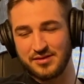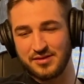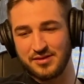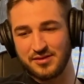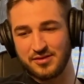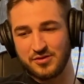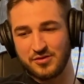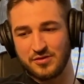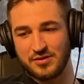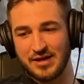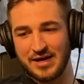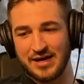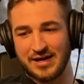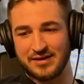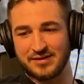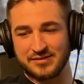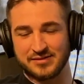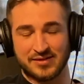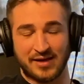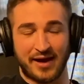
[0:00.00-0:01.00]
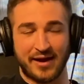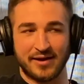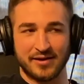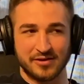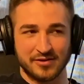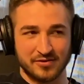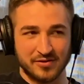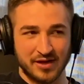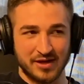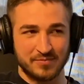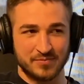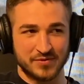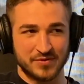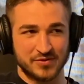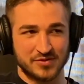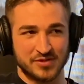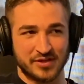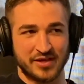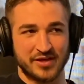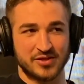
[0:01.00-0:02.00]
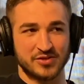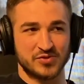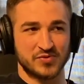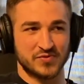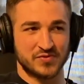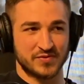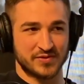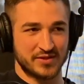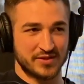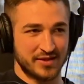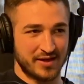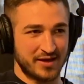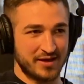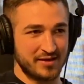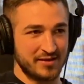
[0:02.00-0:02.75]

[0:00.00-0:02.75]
they're not entirely right, but there's a lot of truth to that.